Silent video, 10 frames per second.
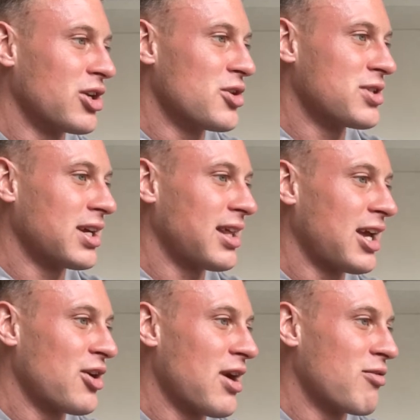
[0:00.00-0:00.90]
using.
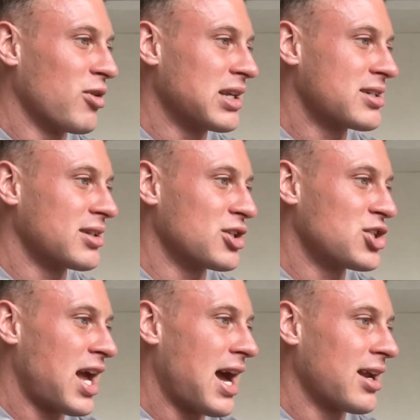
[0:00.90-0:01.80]
Thank you, everyone that's in the
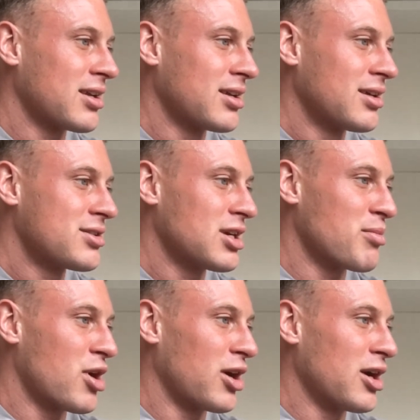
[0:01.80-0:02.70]
chat. What's up,
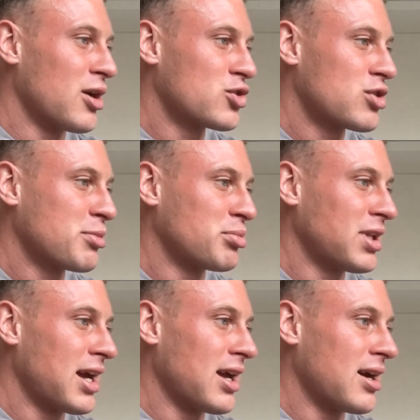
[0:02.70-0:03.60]
Mario? Triple
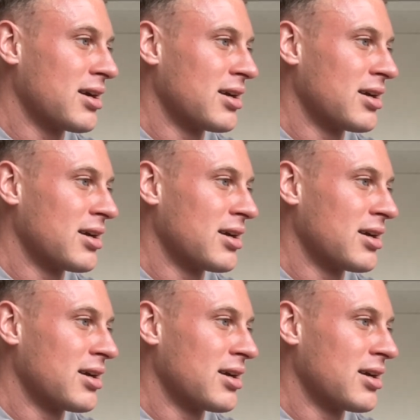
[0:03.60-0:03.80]
Playa.